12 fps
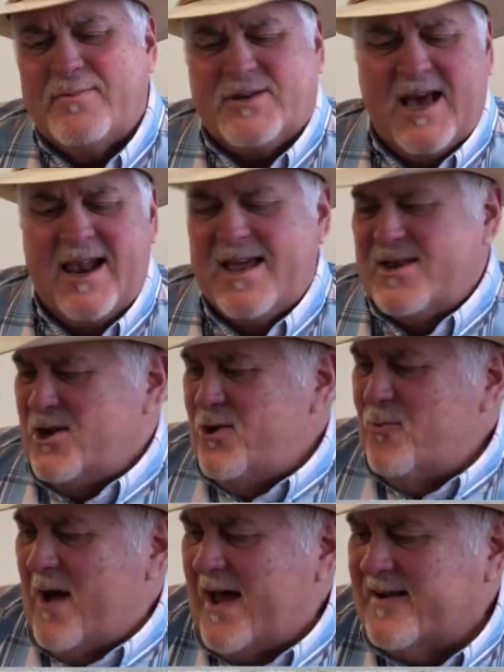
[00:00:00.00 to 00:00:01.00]
I'm telling you
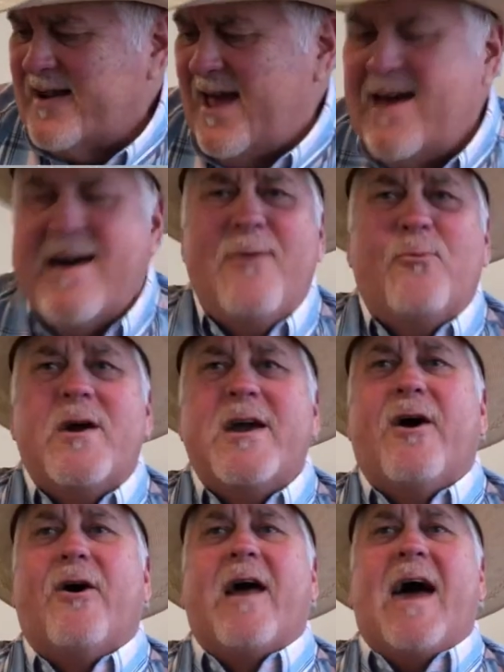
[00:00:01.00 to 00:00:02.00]
right now, we
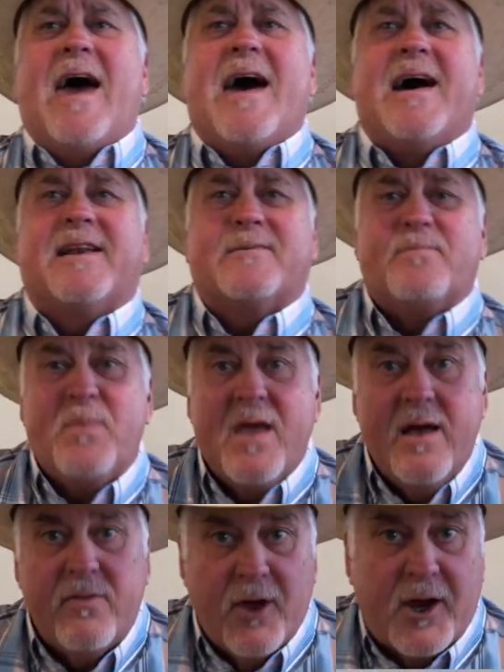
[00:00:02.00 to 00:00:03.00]
are at
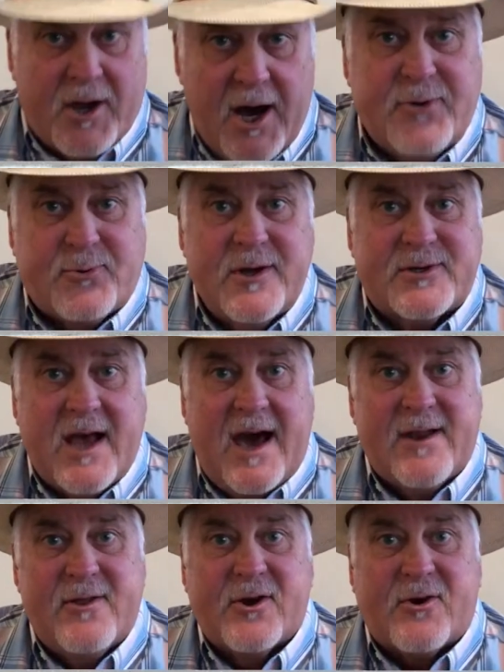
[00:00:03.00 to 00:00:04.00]
the
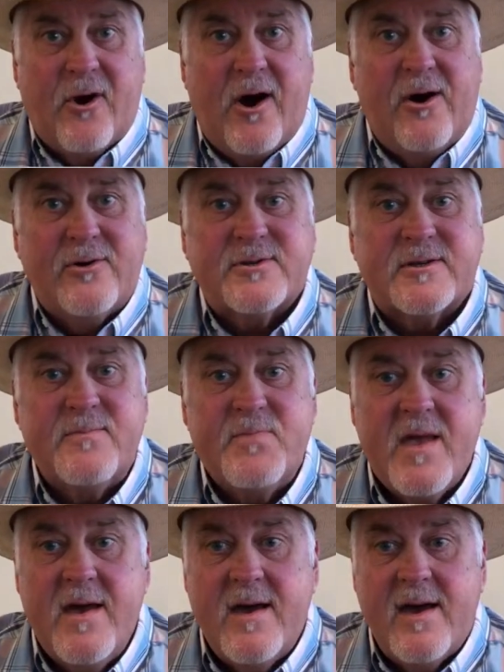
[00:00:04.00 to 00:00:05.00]
countryside of the cross.
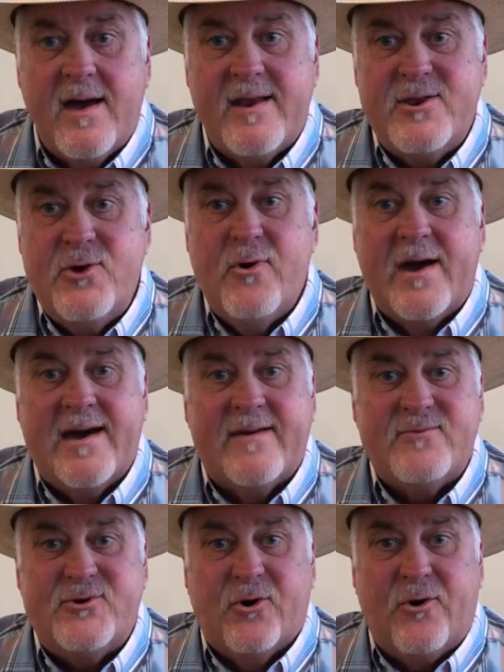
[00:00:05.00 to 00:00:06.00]
And you
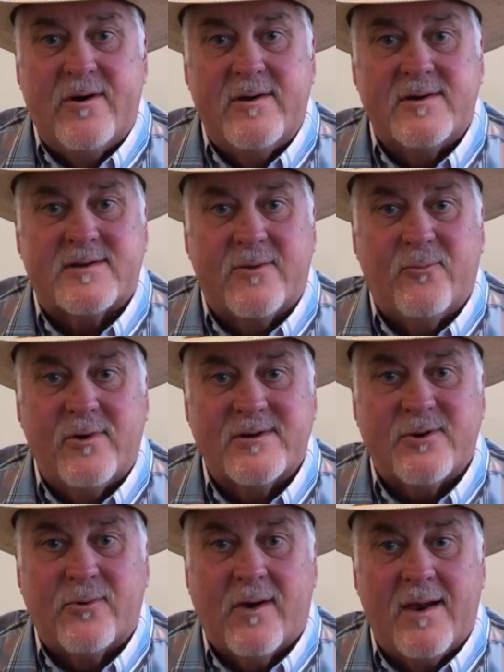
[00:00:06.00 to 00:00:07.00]
have joined us, and we're
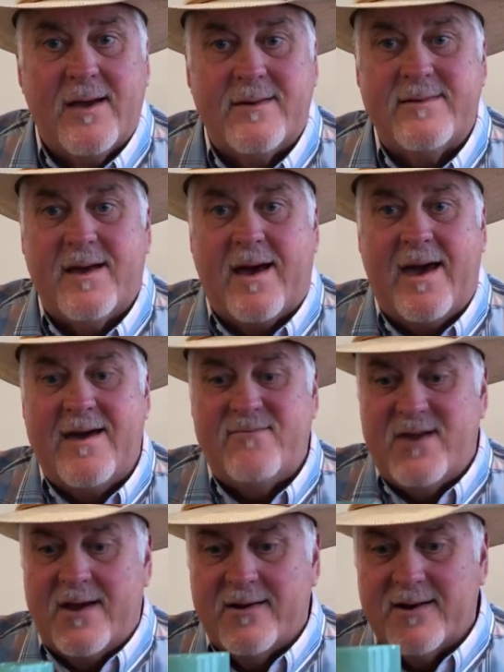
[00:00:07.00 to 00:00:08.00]
so glad to have
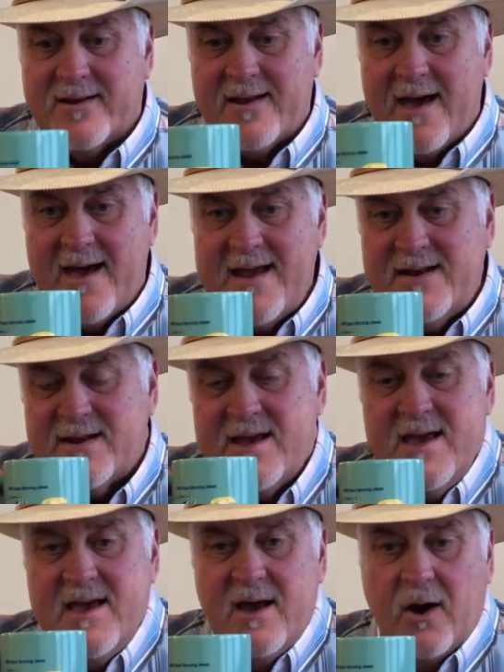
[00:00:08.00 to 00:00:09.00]
you here tonight
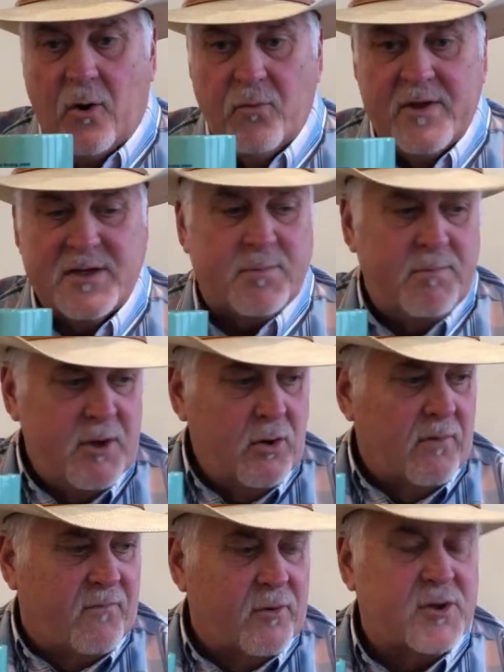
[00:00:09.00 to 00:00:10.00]
on this
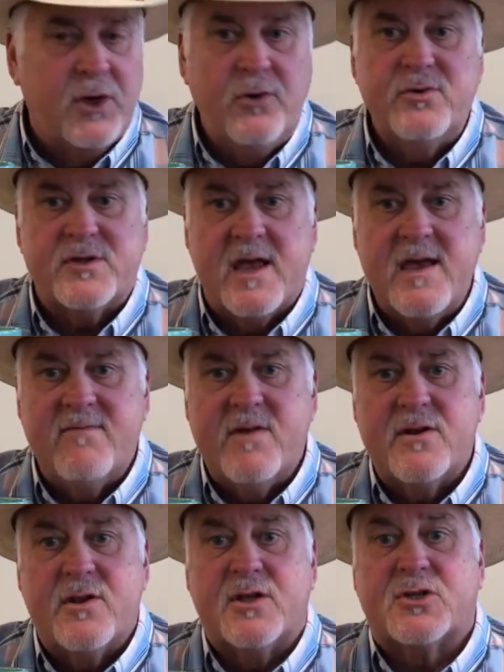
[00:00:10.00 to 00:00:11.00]
beautiful Tuesday
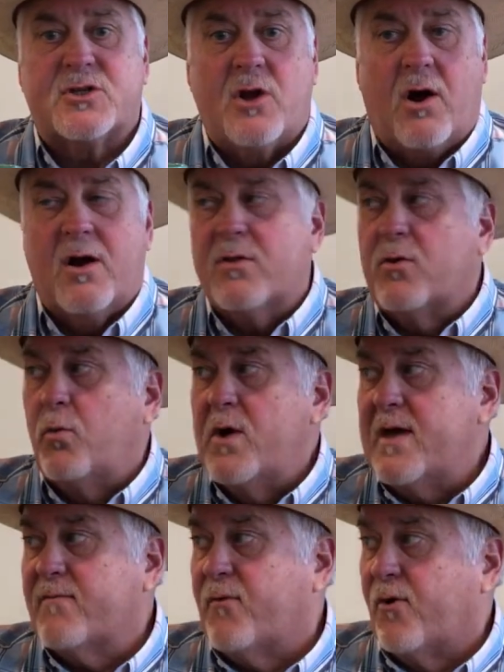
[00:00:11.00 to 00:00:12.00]
evening, the start of the
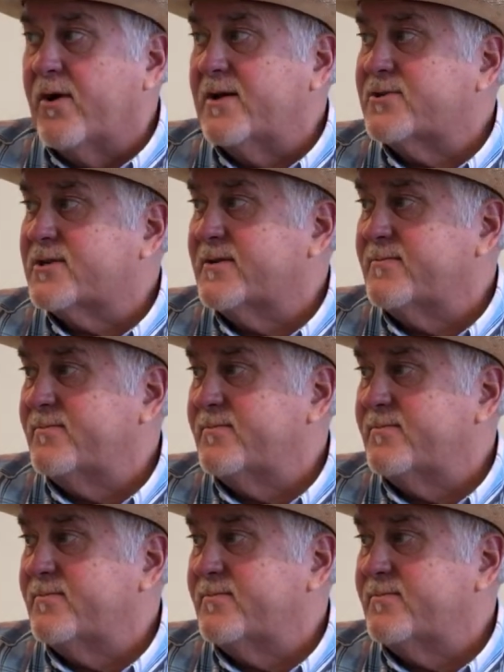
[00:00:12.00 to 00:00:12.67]
week for us.